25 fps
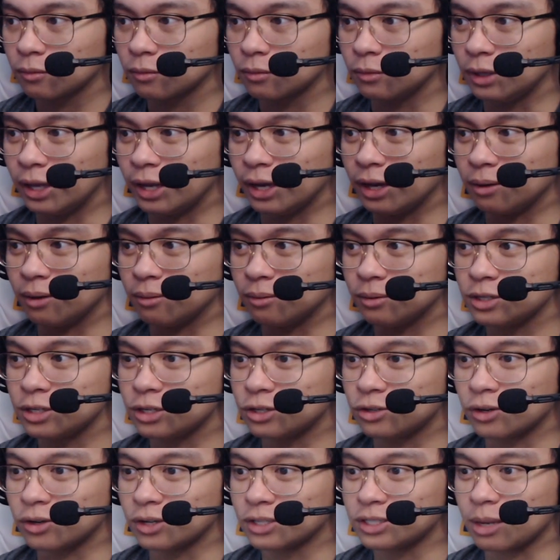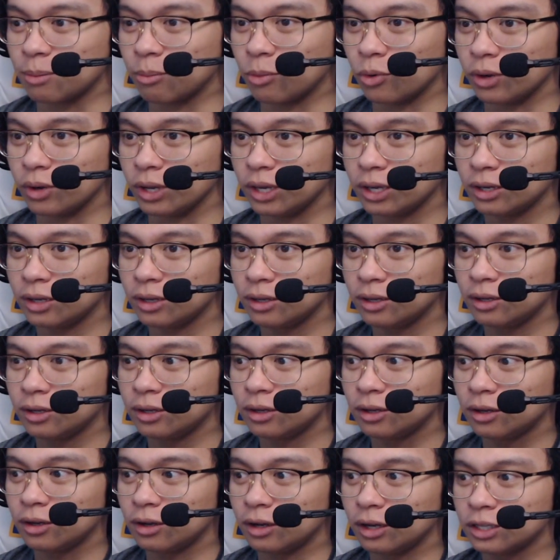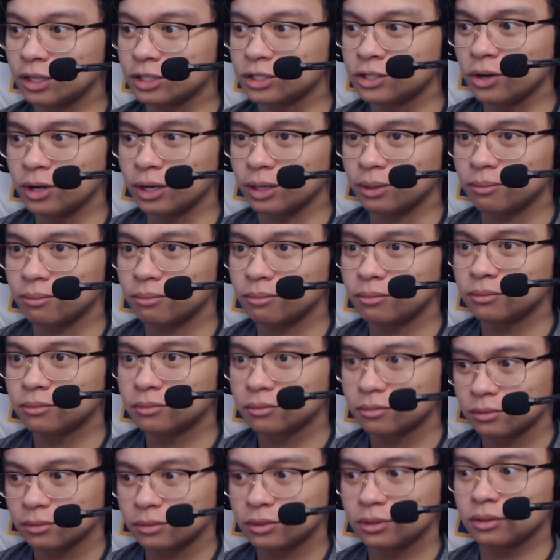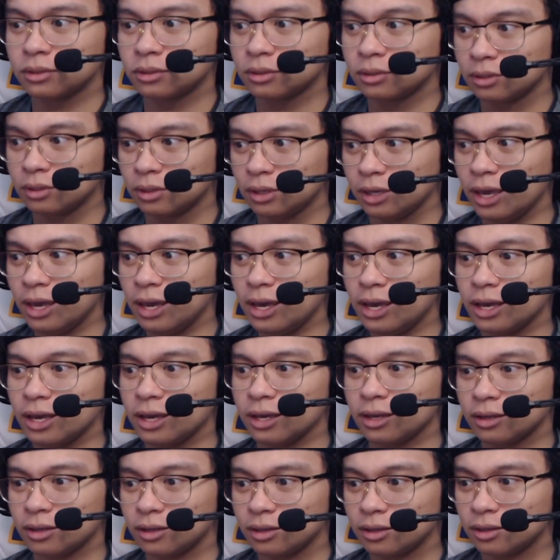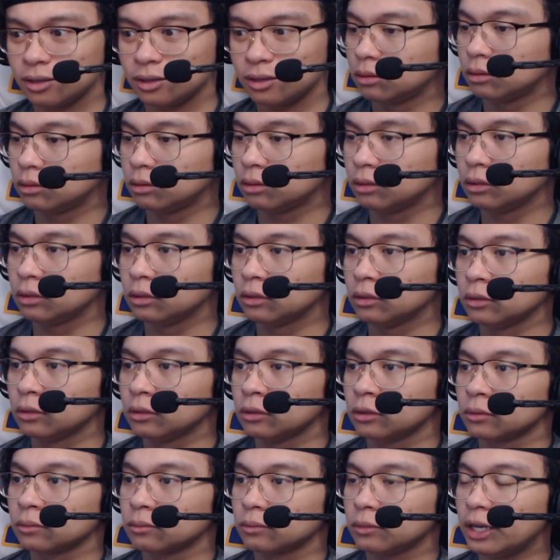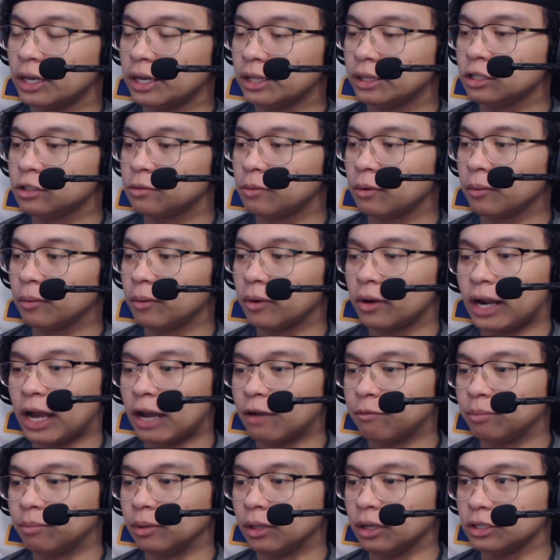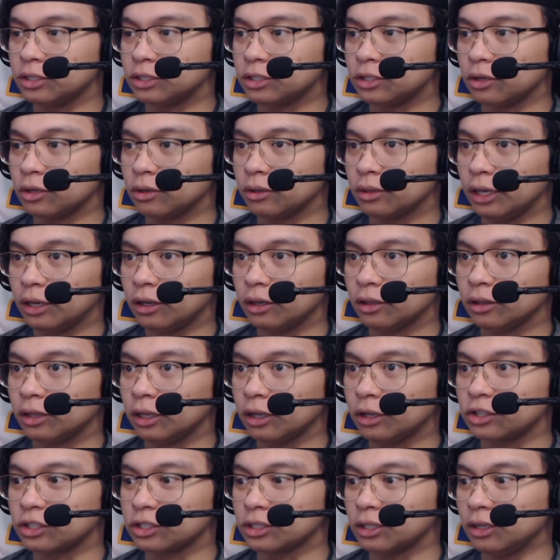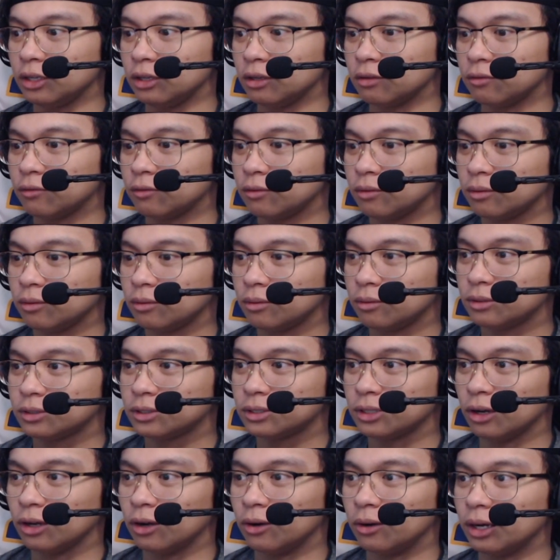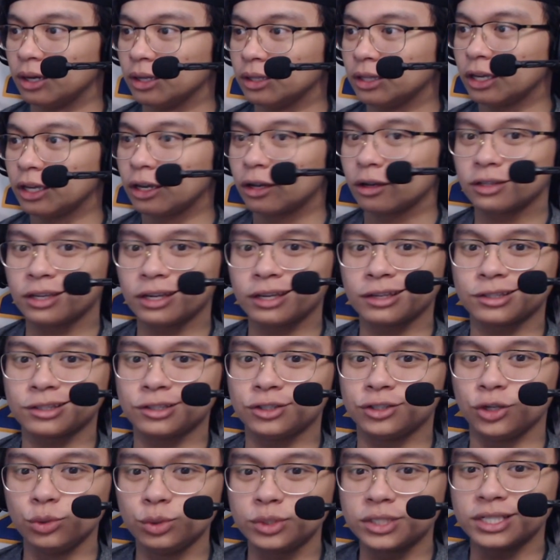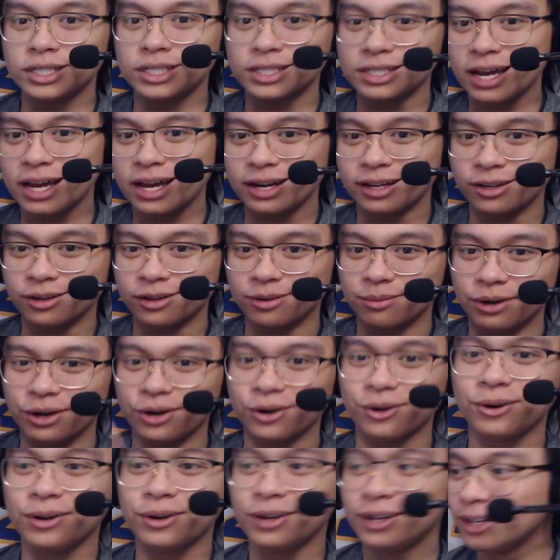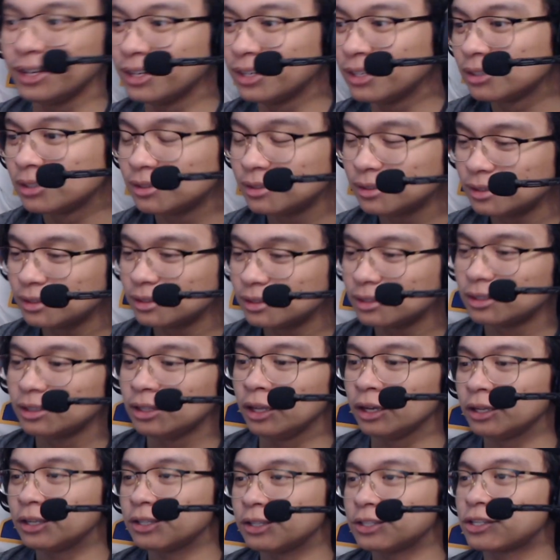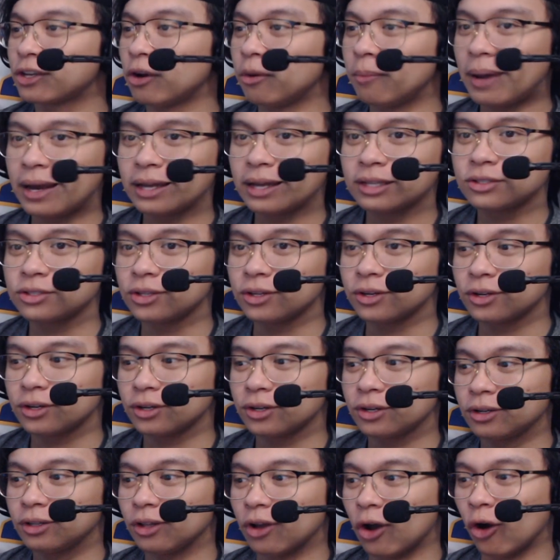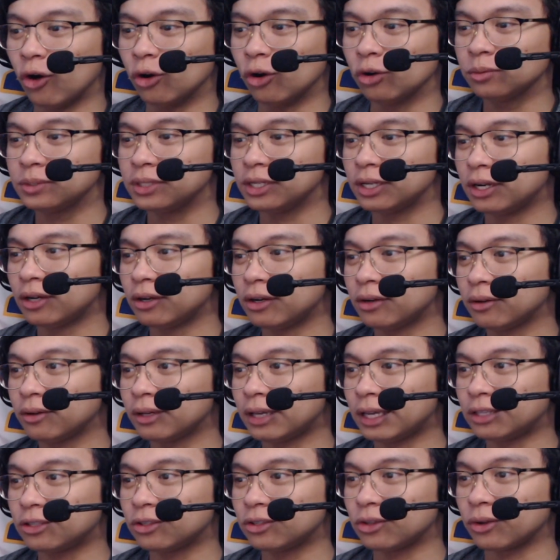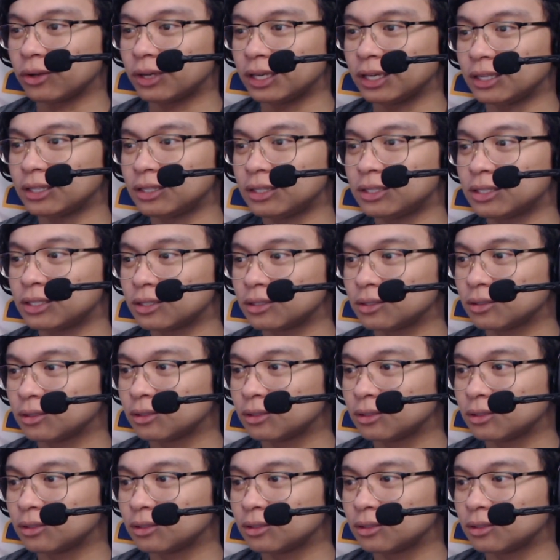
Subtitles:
Yeah, she trusts that boy. Let's do it. Yeah. Yeah, these people are half-blood, so they could just leave. So they could deuces out of here, bro. You just go back to their homes, you know, get to their kids.